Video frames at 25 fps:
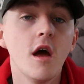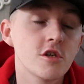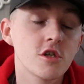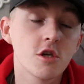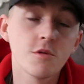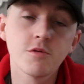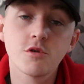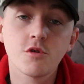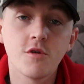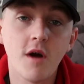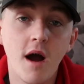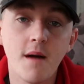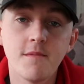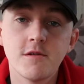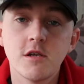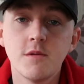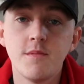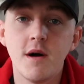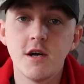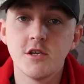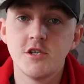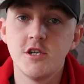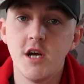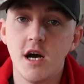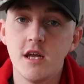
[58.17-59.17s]
subscribe to
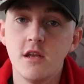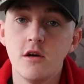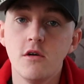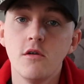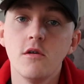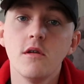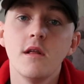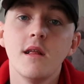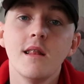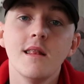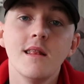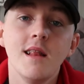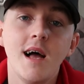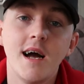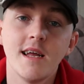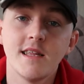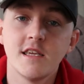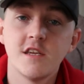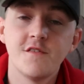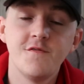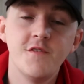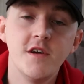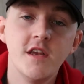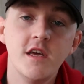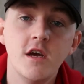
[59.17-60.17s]
my channel, like
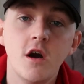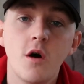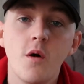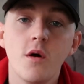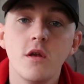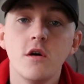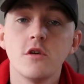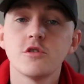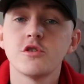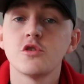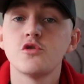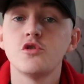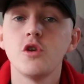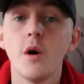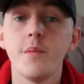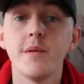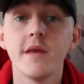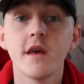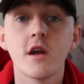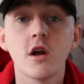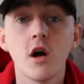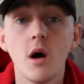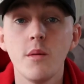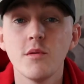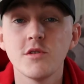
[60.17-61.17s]
this video, and also drop
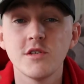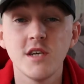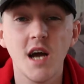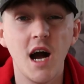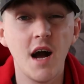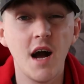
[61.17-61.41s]
any comments